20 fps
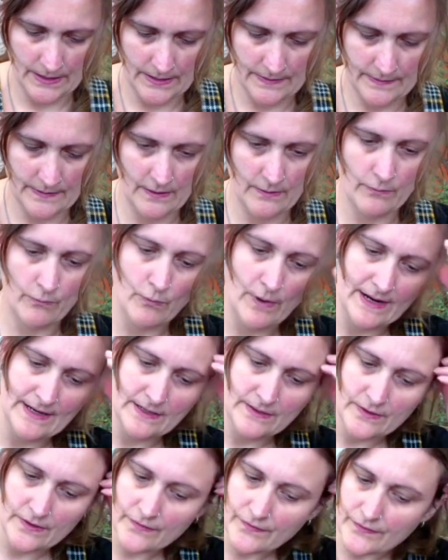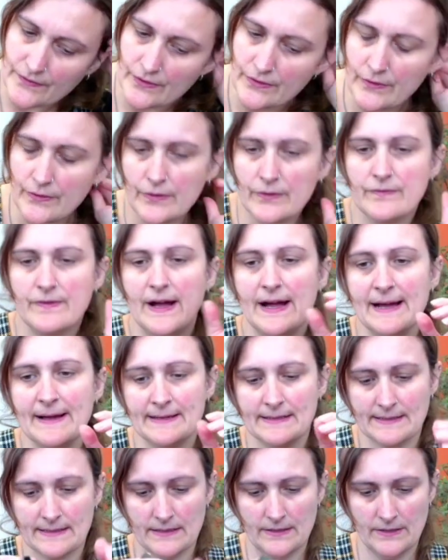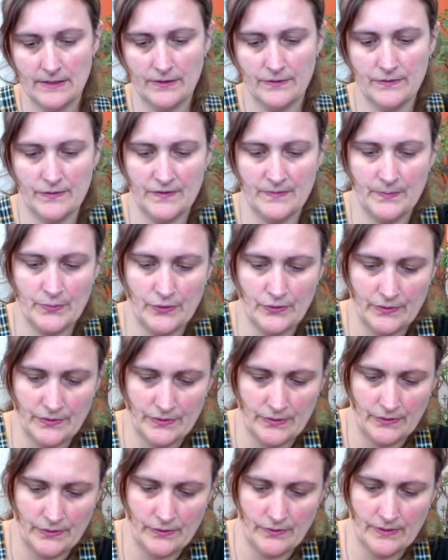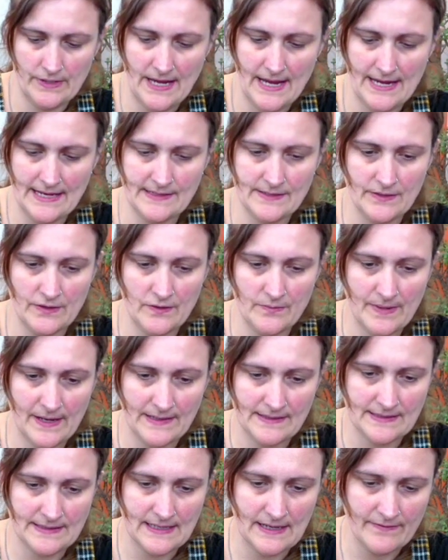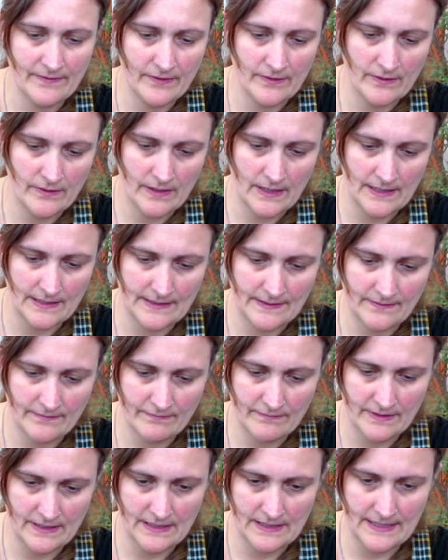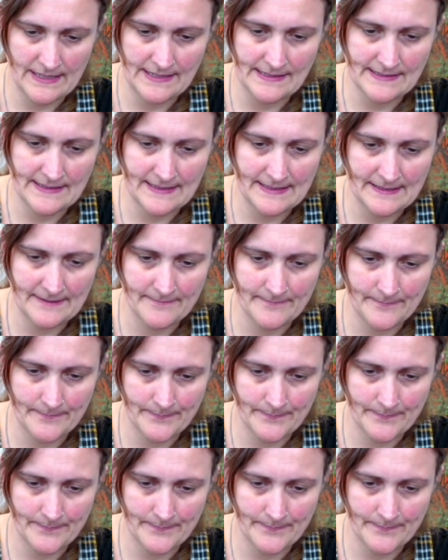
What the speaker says: So when you've done all that, you just put your K2 back together, and it's really easy.